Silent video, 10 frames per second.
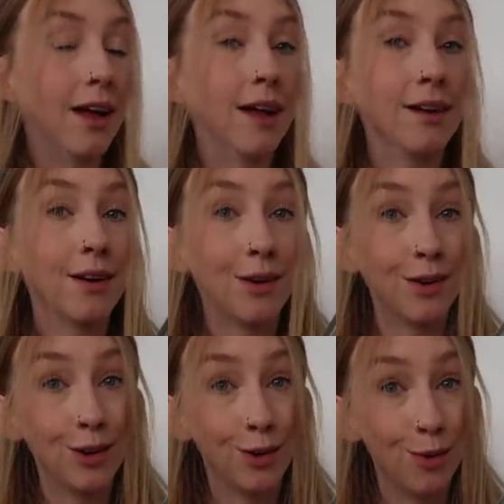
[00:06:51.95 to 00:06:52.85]
an
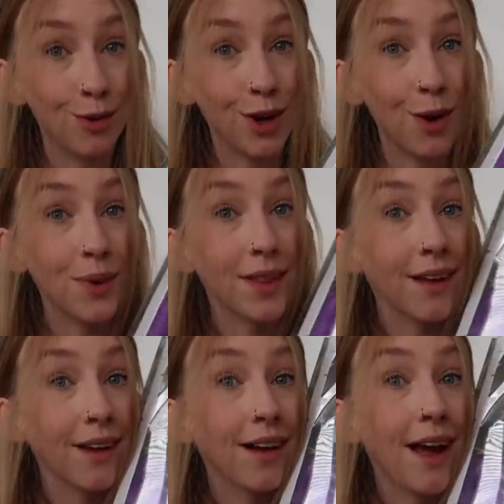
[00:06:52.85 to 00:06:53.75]
Anna doll to go with
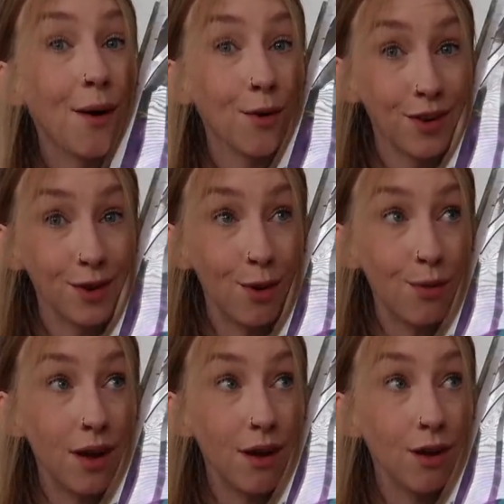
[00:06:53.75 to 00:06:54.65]
her Elsa doll
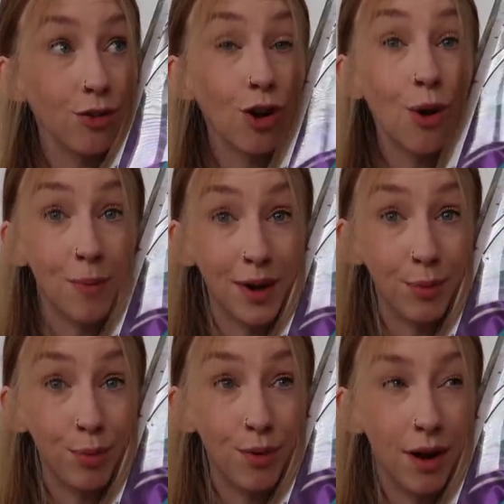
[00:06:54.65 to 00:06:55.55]
that her
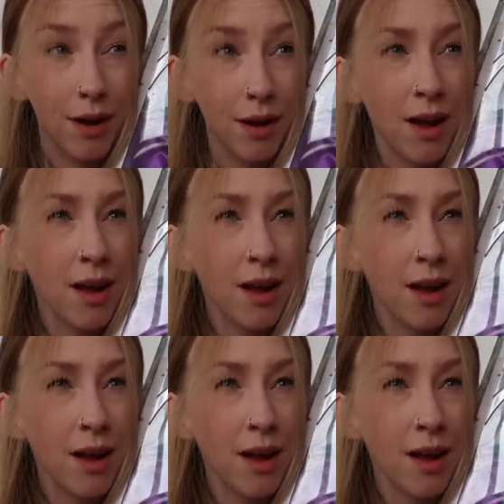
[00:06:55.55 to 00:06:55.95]
childminder bought her